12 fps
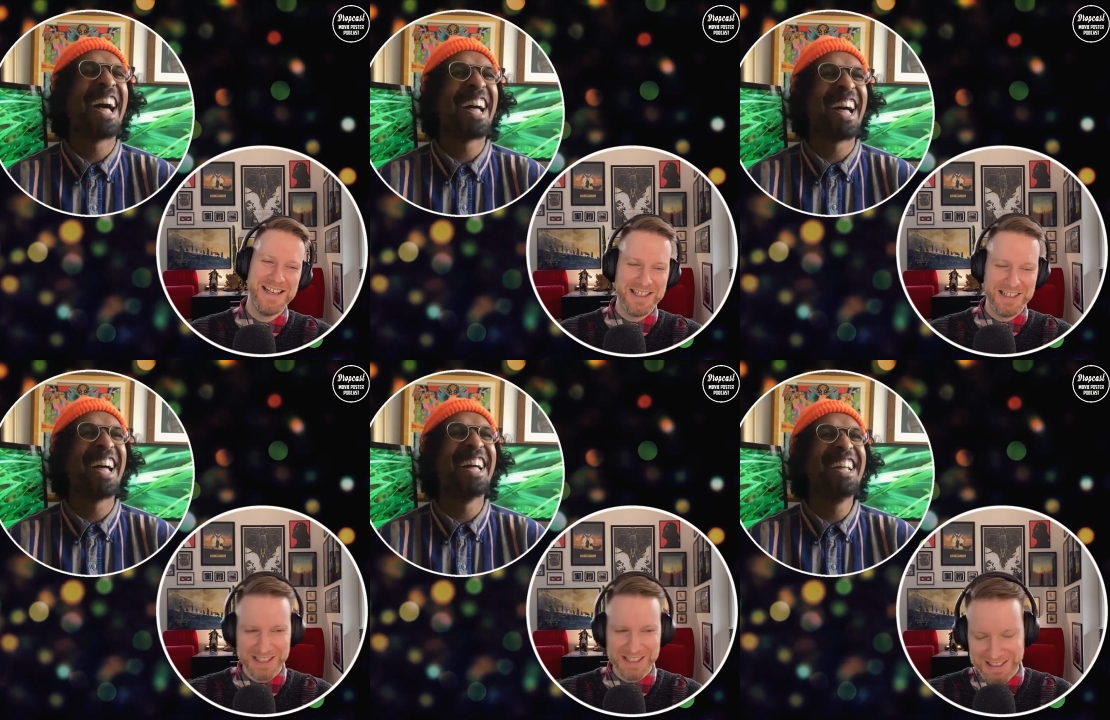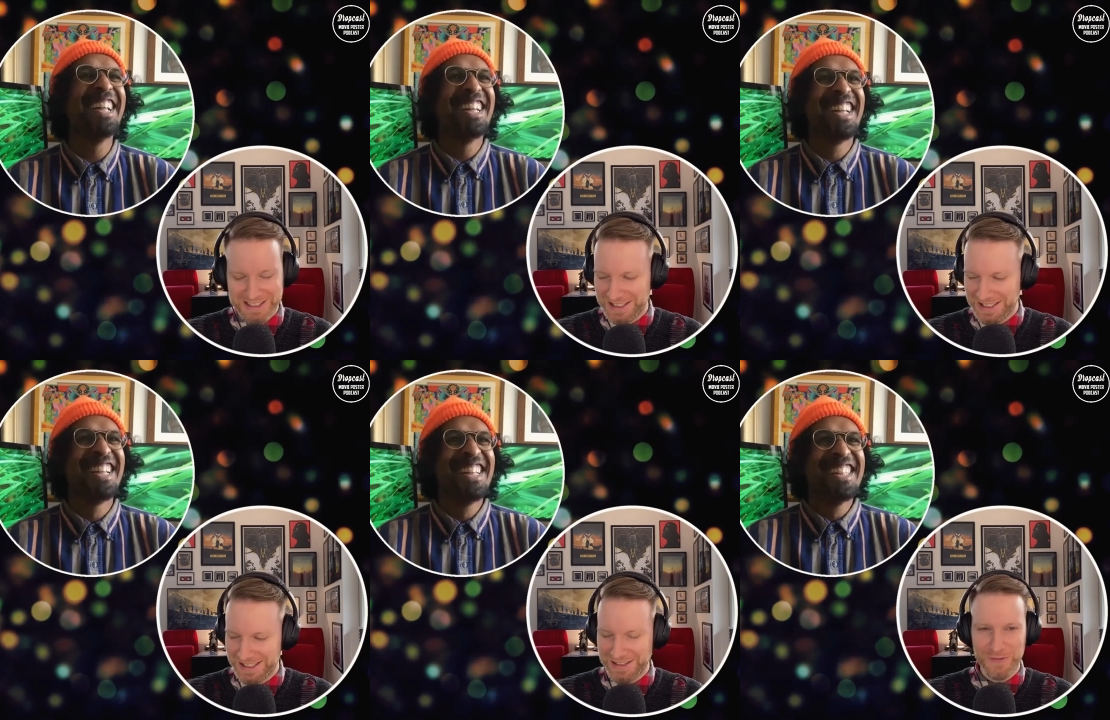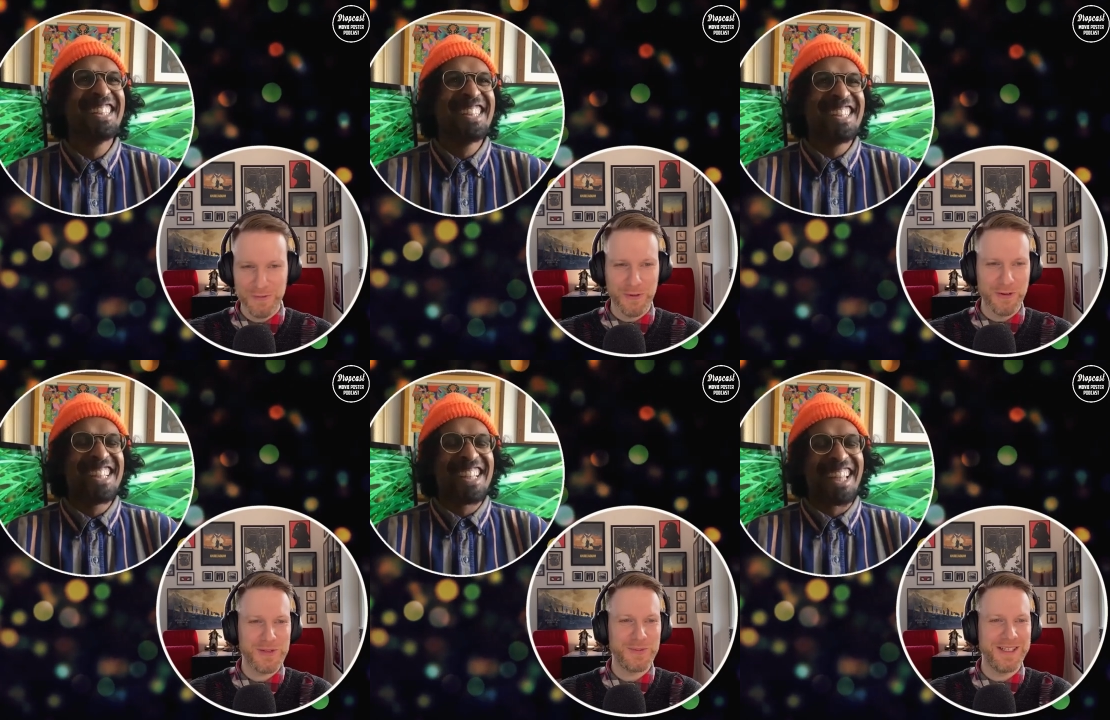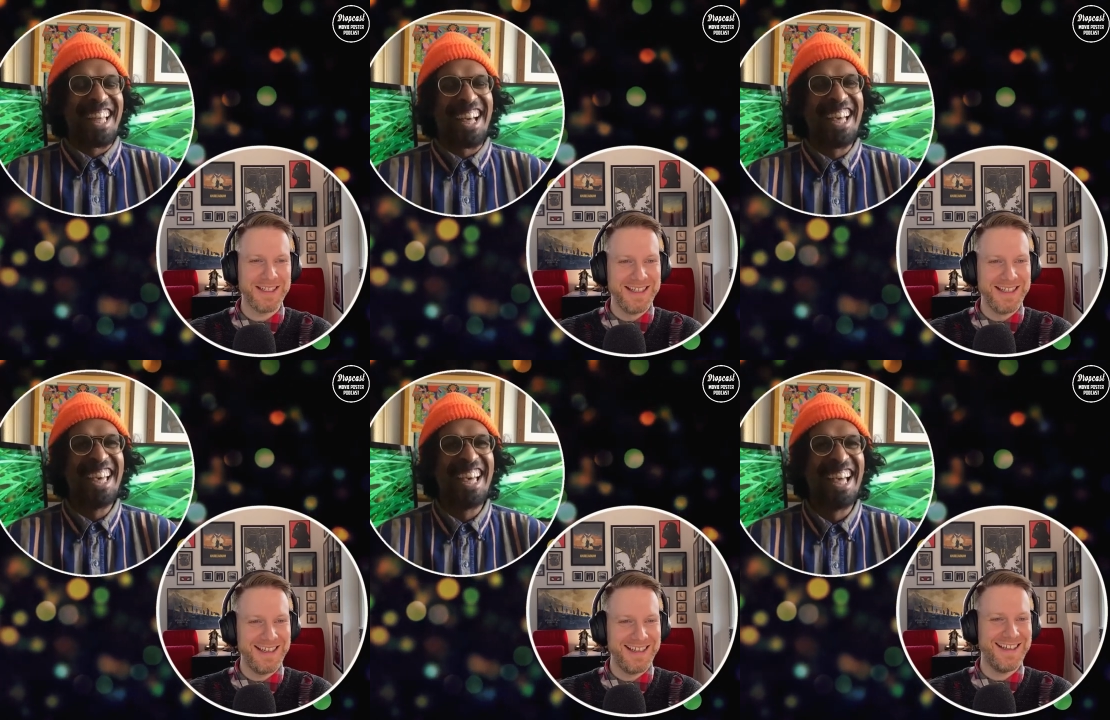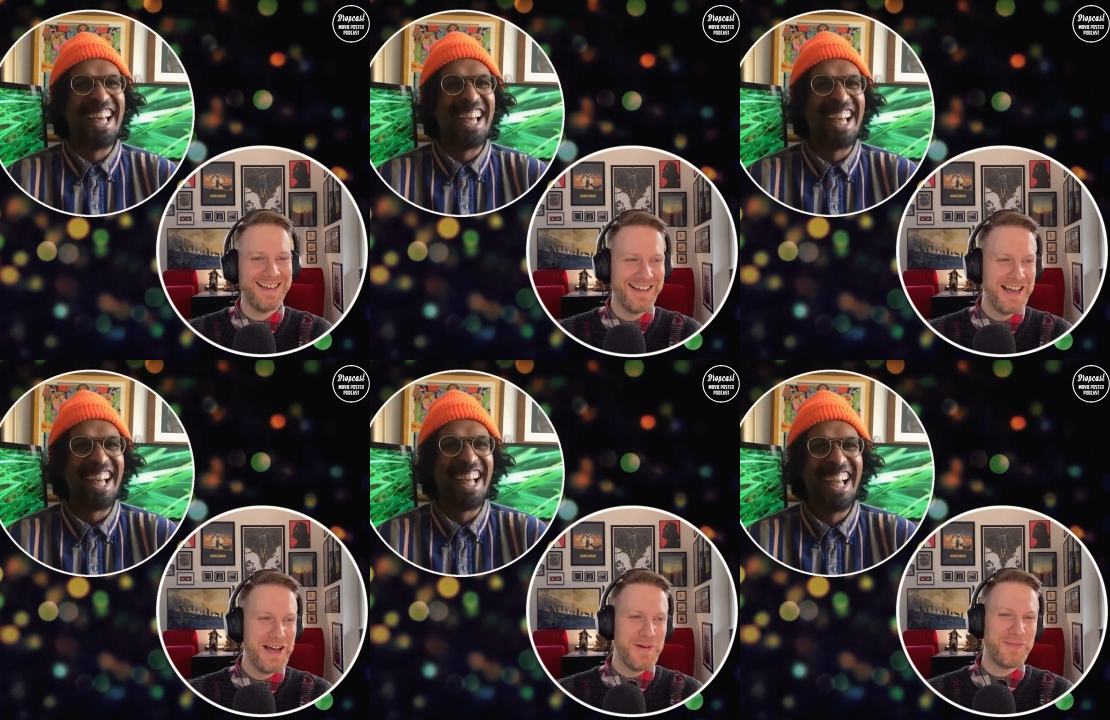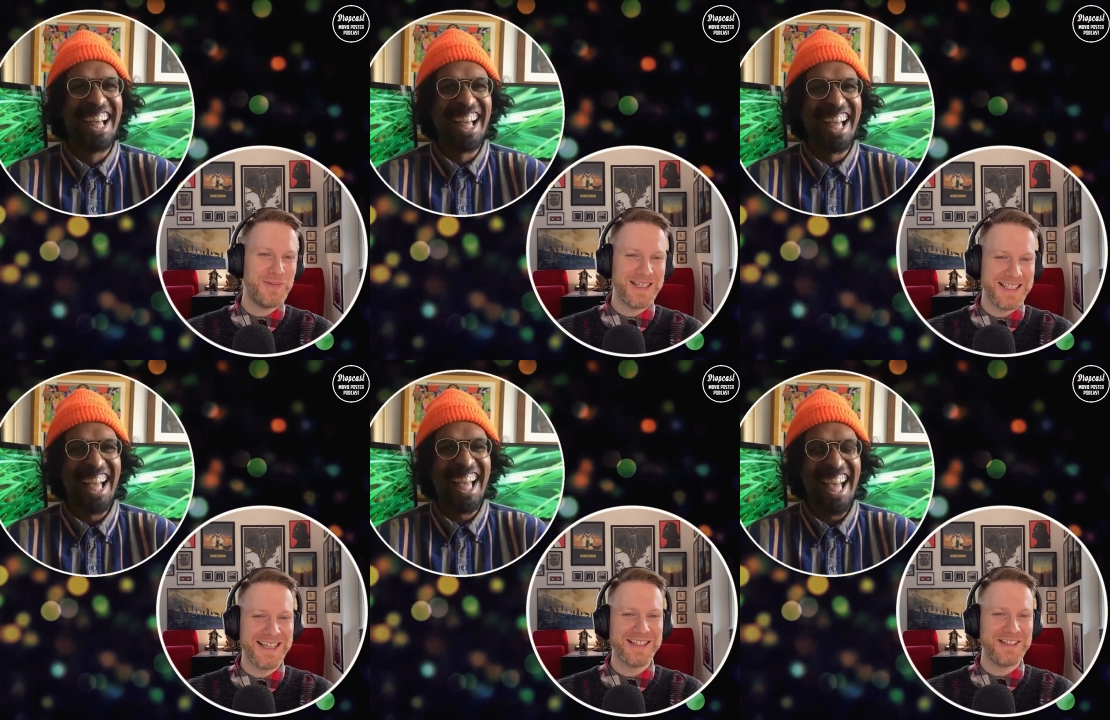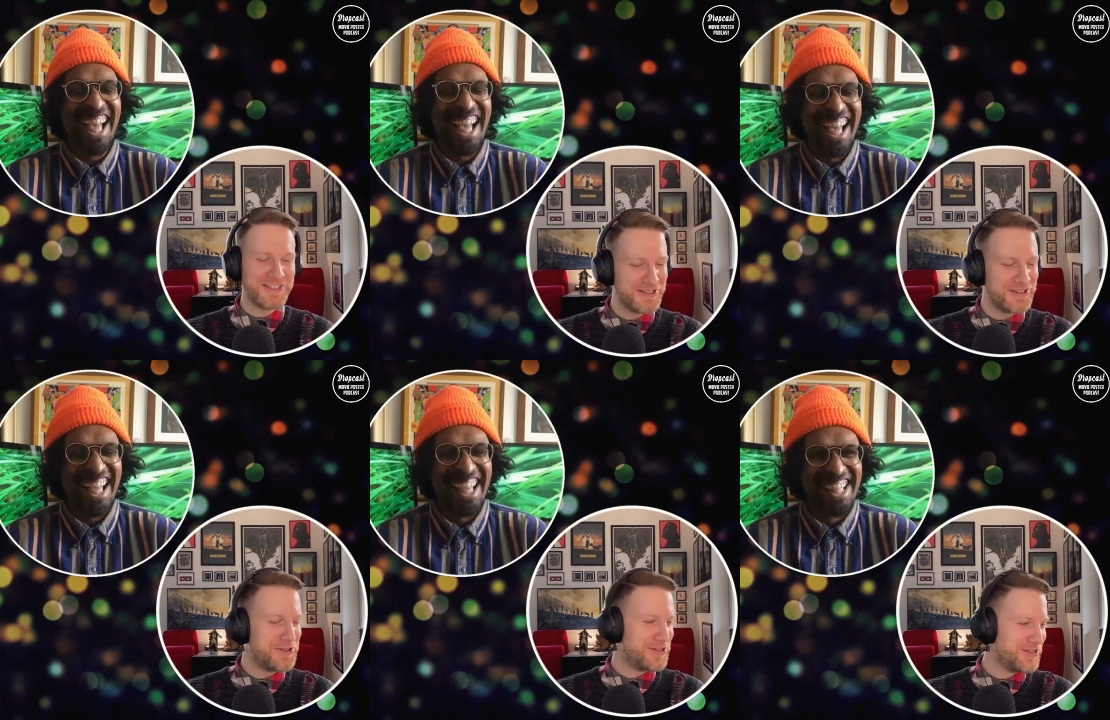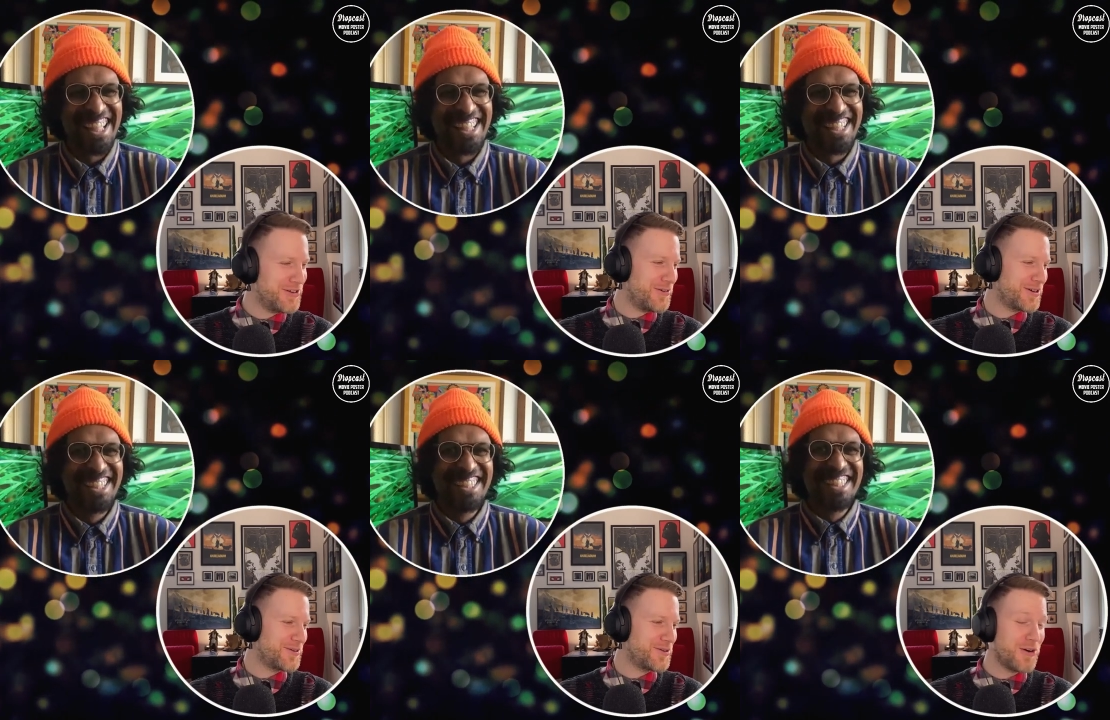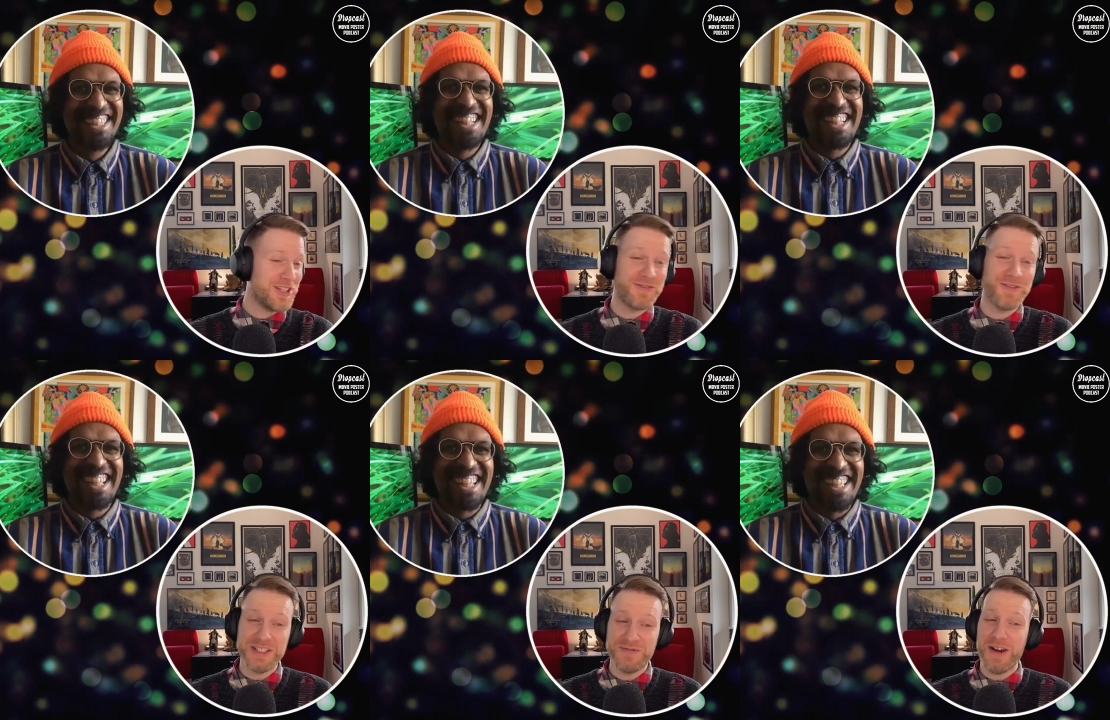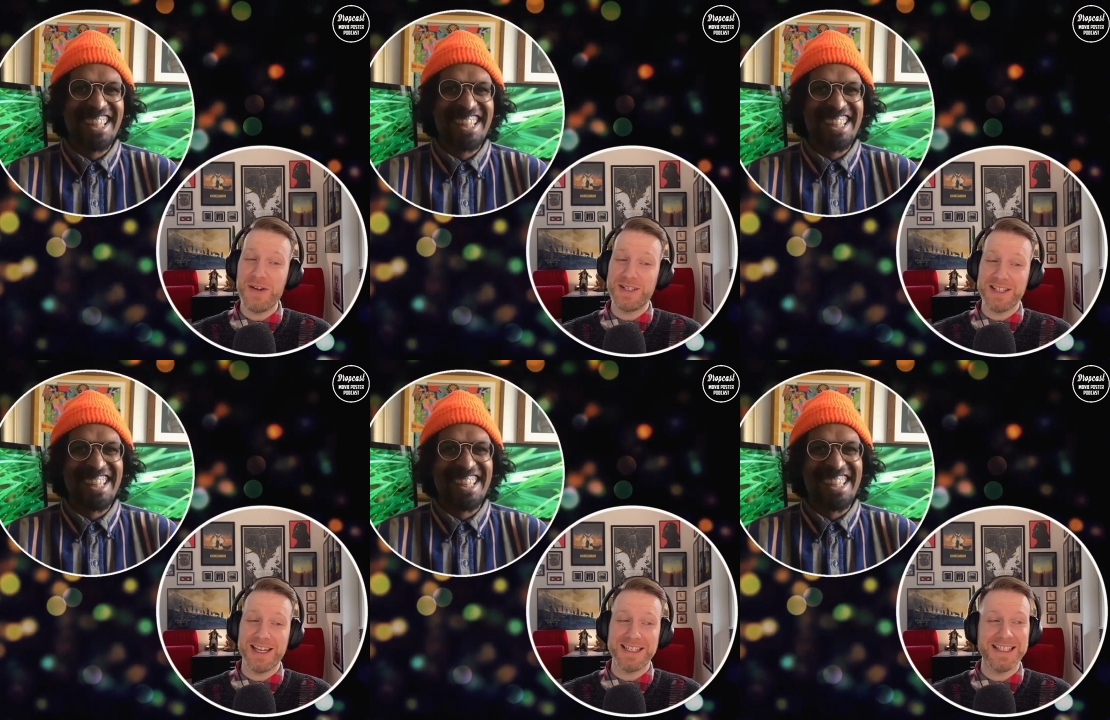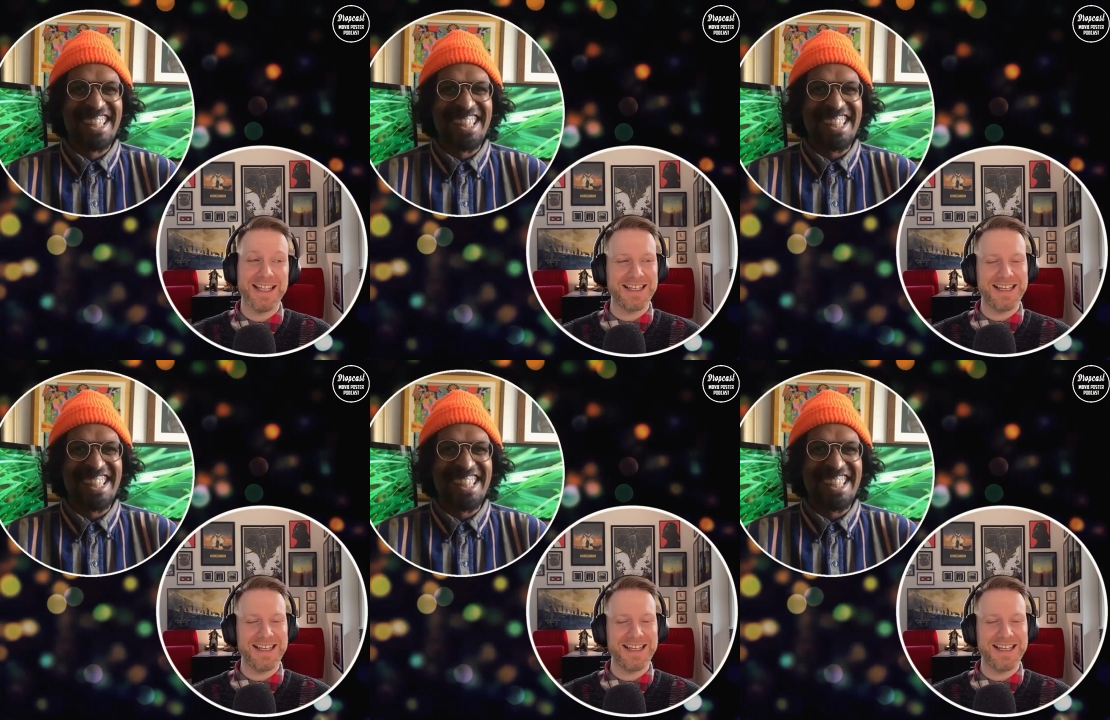Speaker 1: kidding, kidding, of course, but but yeah, you you you know where I'm going. It's, it's very psychedelic,